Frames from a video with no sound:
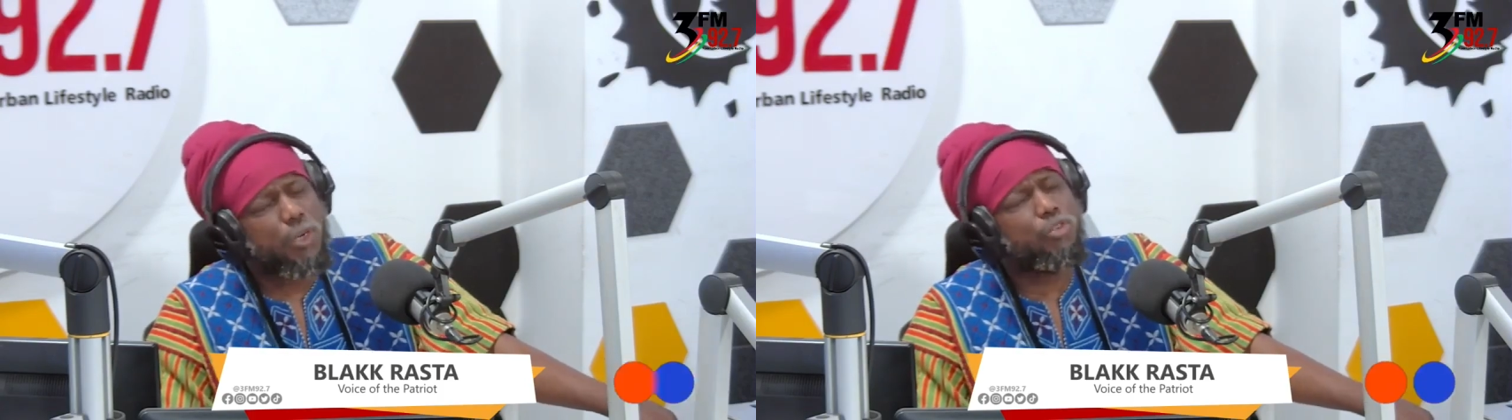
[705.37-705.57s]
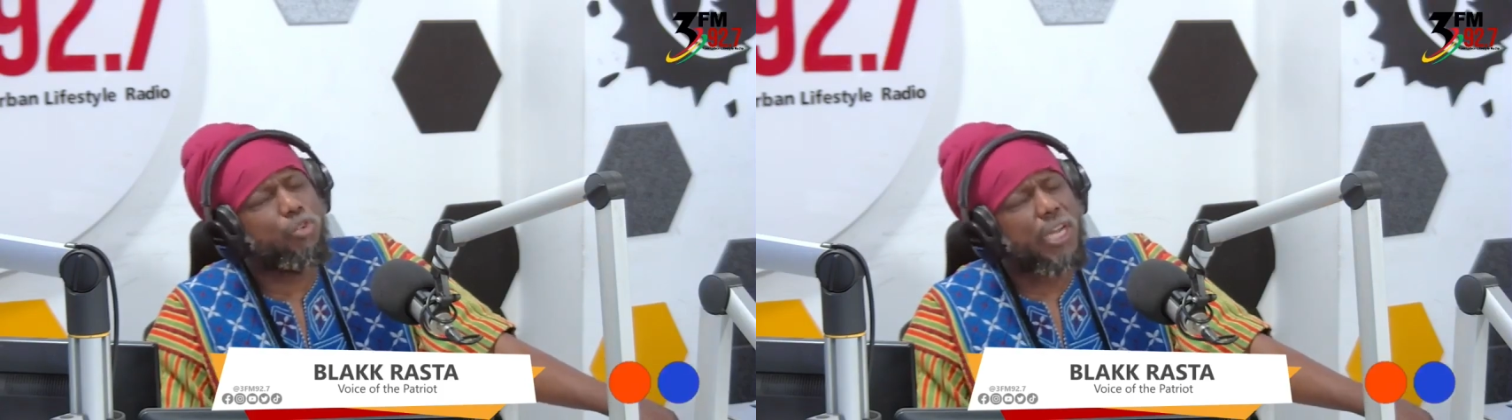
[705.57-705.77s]

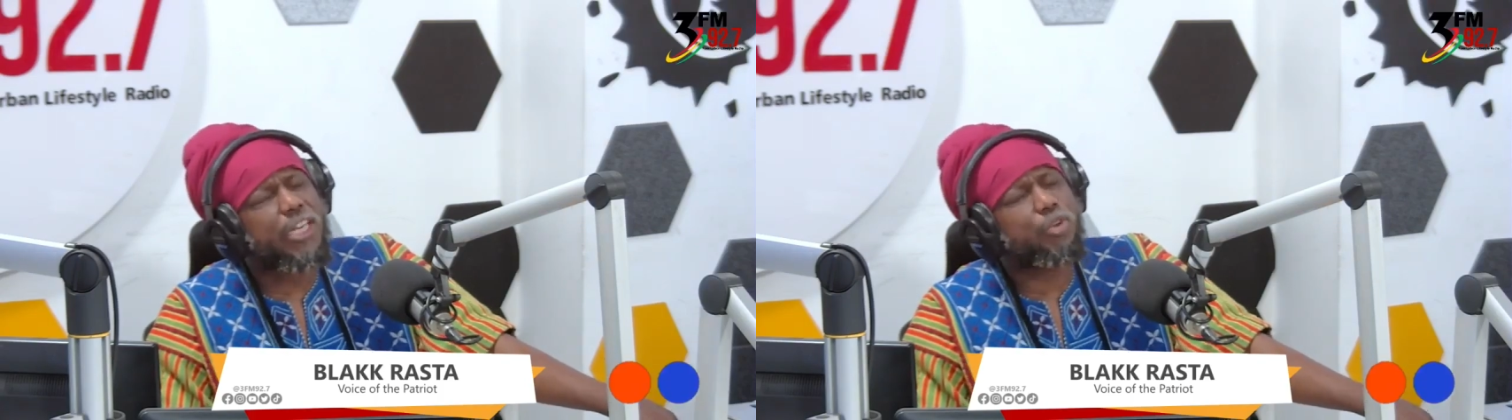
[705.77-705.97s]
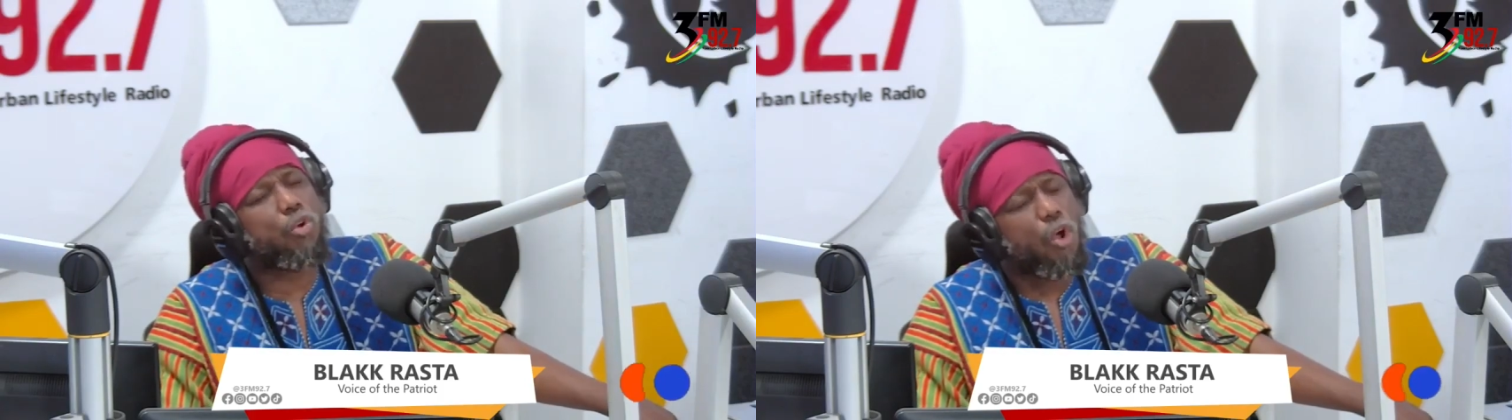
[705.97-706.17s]
when you look
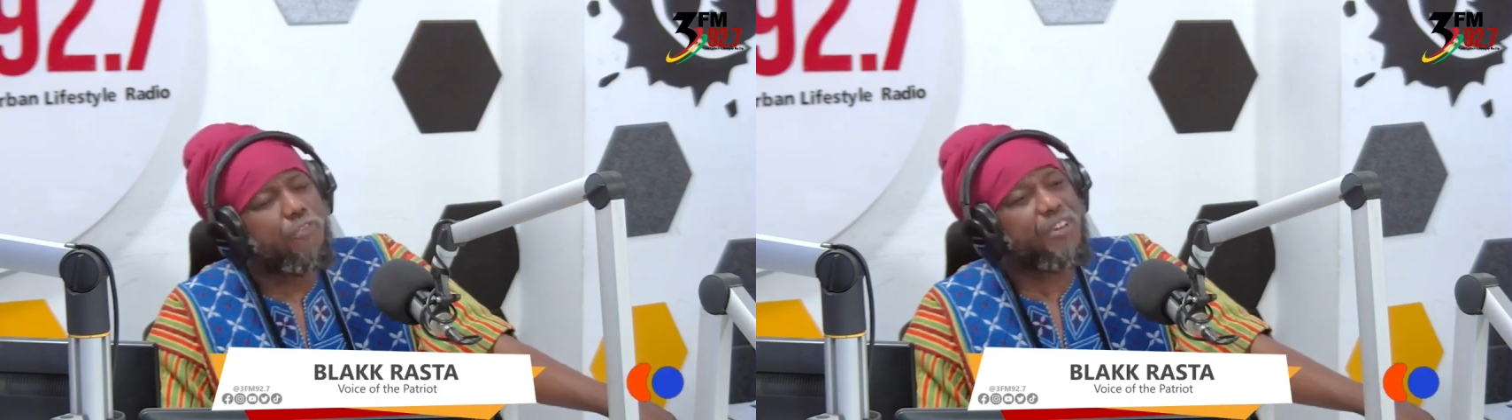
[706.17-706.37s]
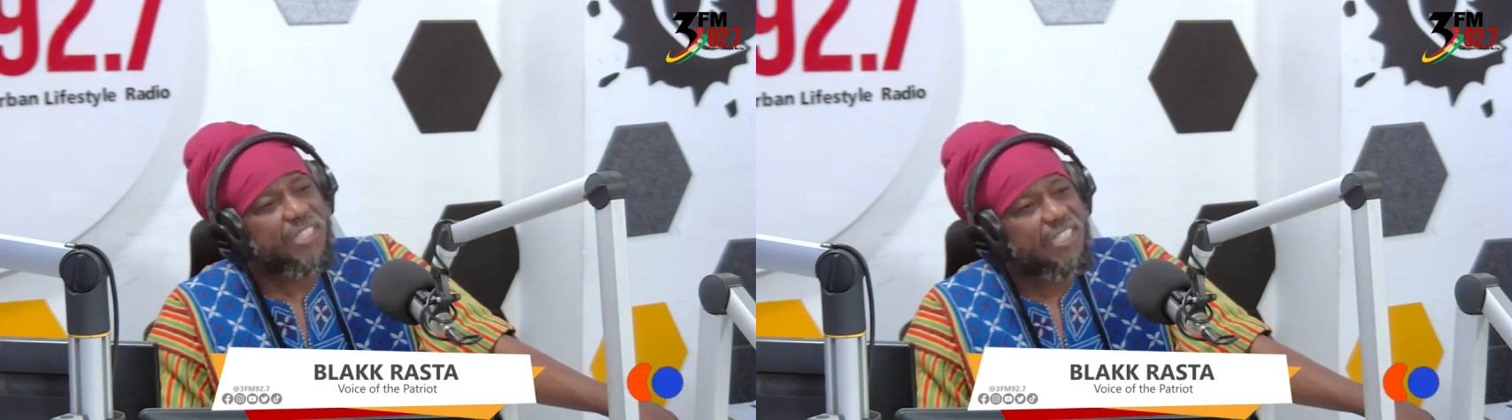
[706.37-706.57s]
at your
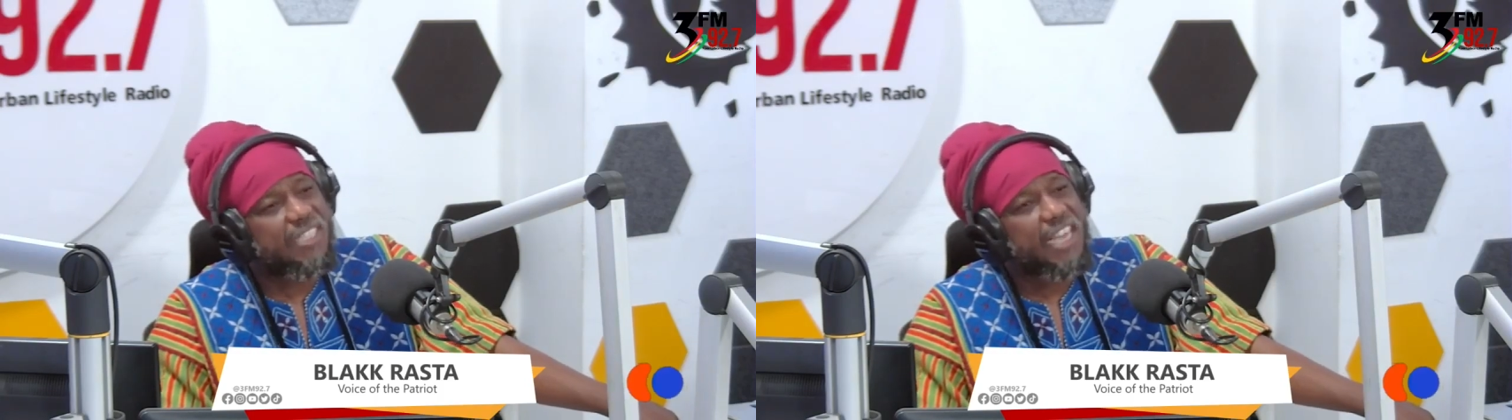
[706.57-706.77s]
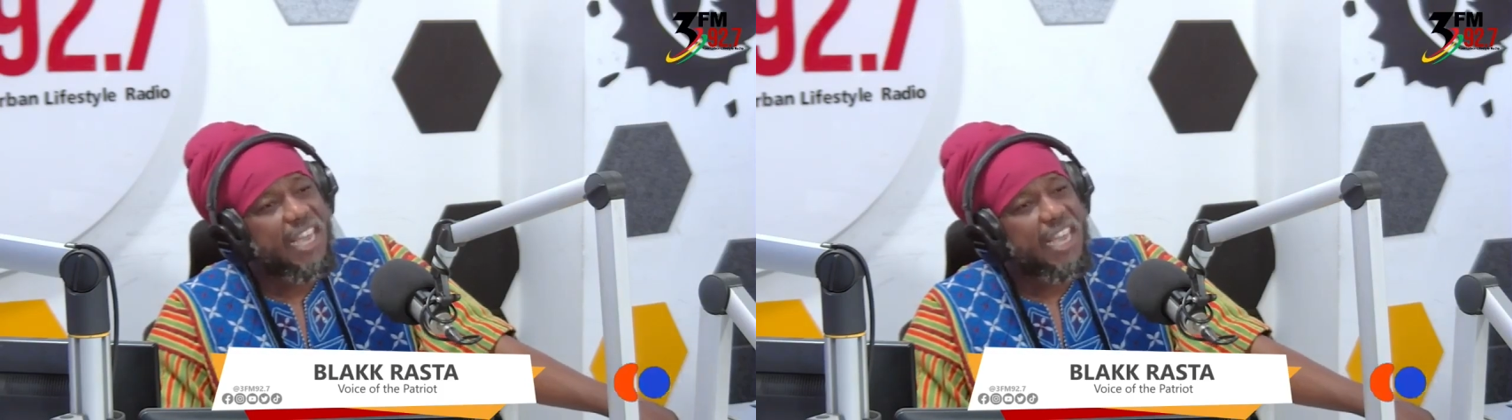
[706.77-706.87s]
coffers